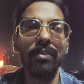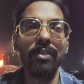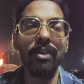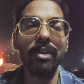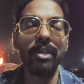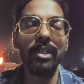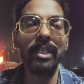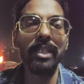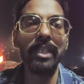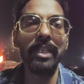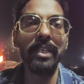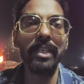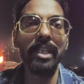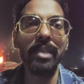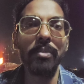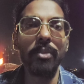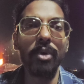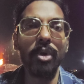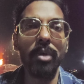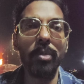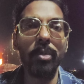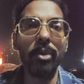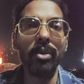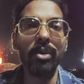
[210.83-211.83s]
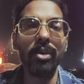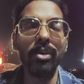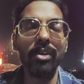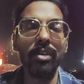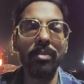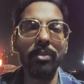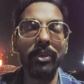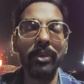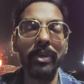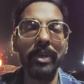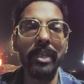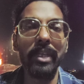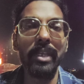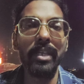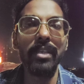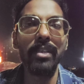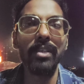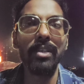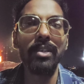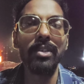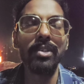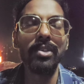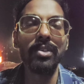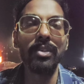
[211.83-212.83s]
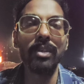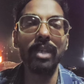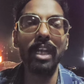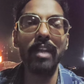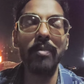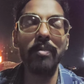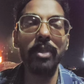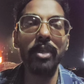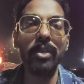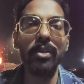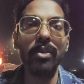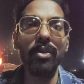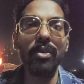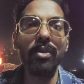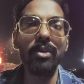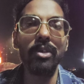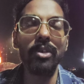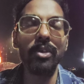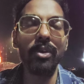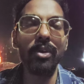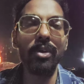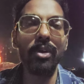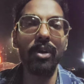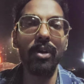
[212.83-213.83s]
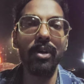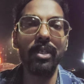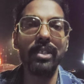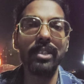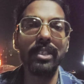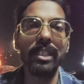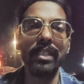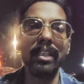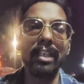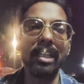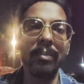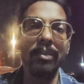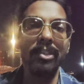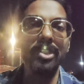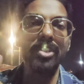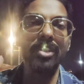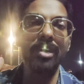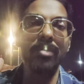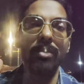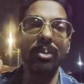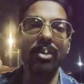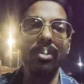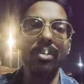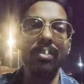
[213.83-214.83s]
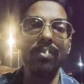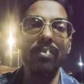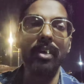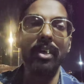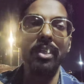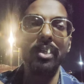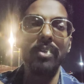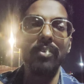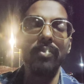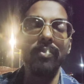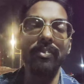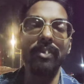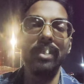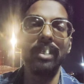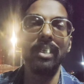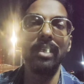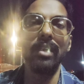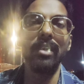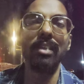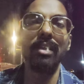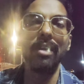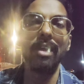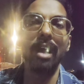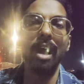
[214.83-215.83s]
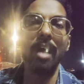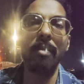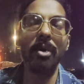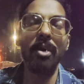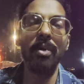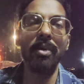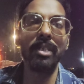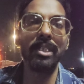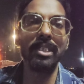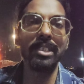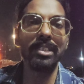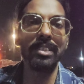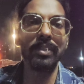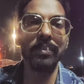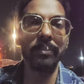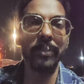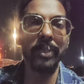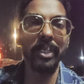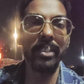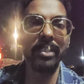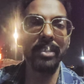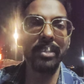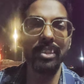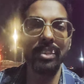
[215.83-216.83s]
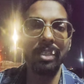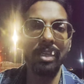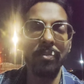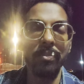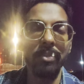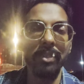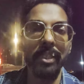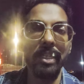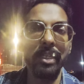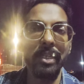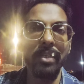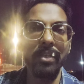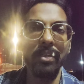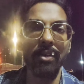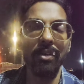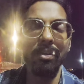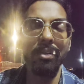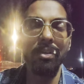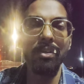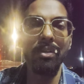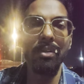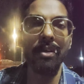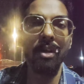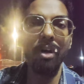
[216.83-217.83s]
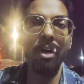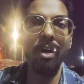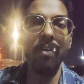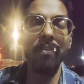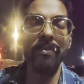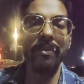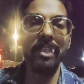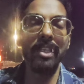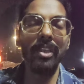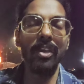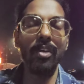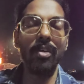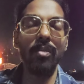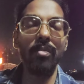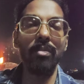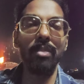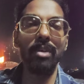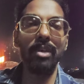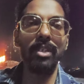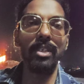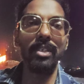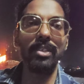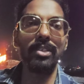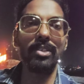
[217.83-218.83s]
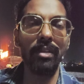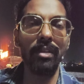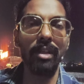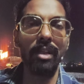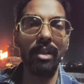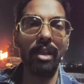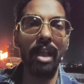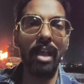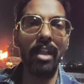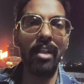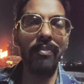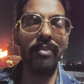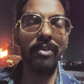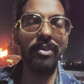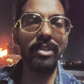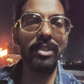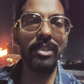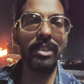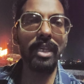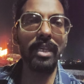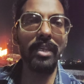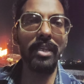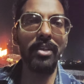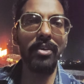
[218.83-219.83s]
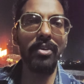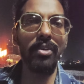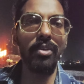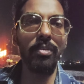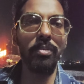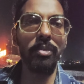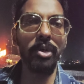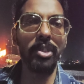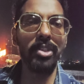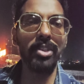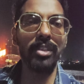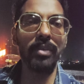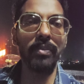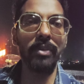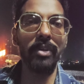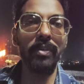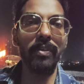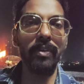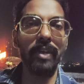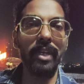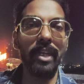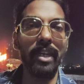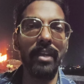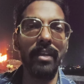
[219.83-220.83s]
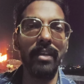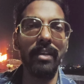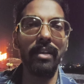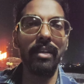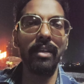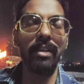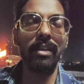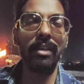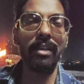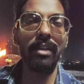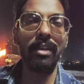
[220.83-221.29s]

for the Indian Pokemon Go community. So let me know your thoughts in the comments down below, what you feel about this biggest update of the November. And if you see any new Pokestop in your area,